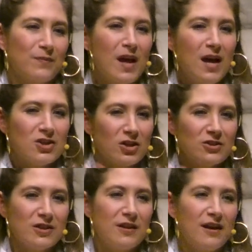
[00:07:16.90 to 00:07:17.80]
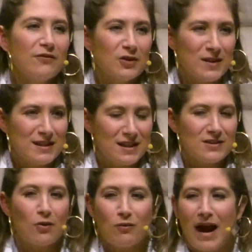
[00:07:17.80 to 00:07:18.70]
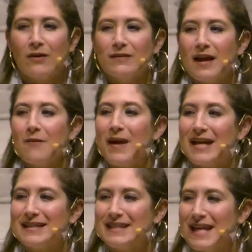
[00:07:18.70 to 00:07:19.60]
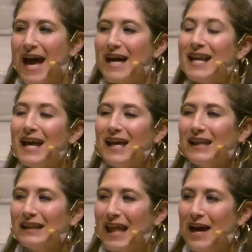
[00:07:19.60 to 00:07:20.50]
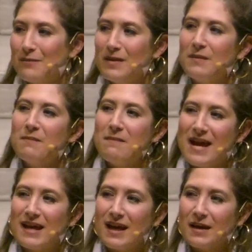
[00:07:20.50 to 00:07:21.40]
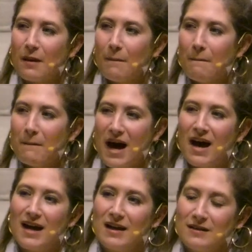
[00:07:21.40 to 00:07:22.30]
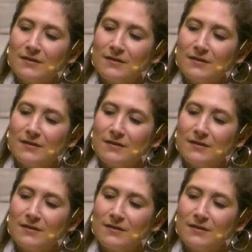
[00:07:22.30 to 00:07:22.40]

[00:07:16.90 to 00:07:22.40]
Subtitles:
turned to the influences around them and said, "Let me make it mine."